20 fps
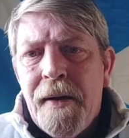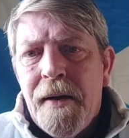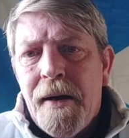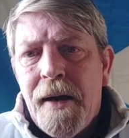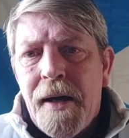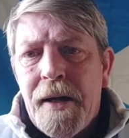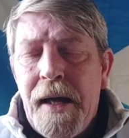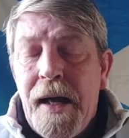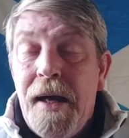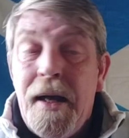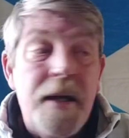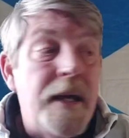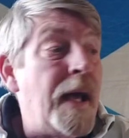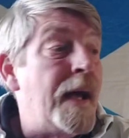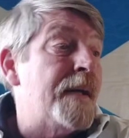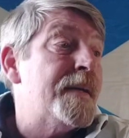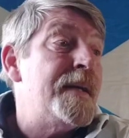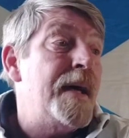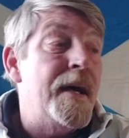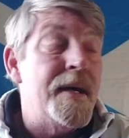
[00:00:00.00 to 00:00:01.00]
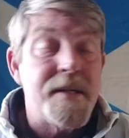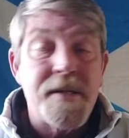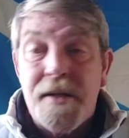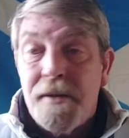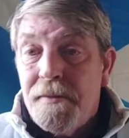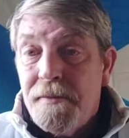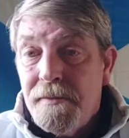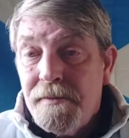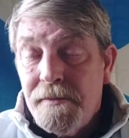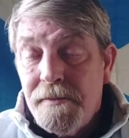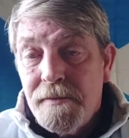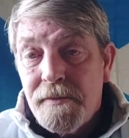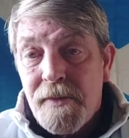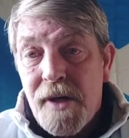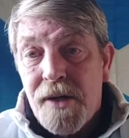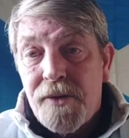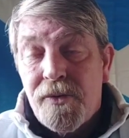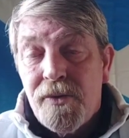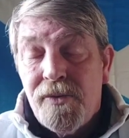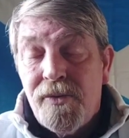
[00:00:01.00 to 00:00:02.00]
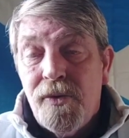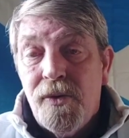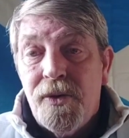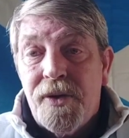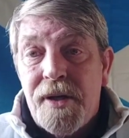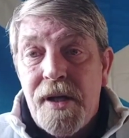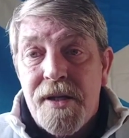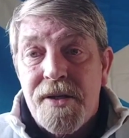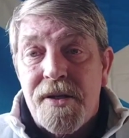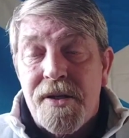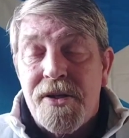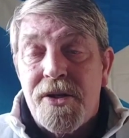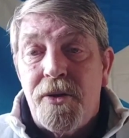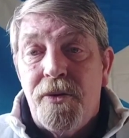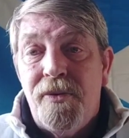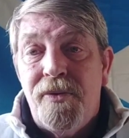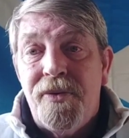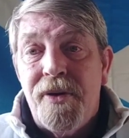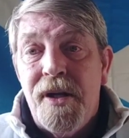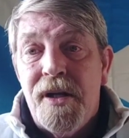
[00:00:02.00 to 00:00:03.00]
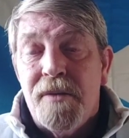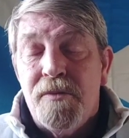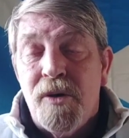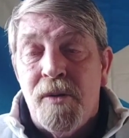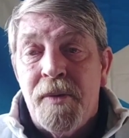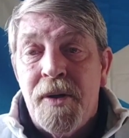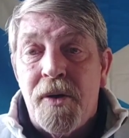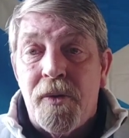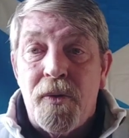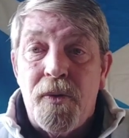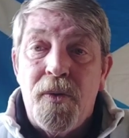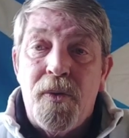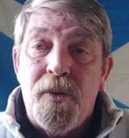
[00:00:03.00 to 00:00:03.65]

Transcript: And get a test. Lateral flow tests are still free at the moment, although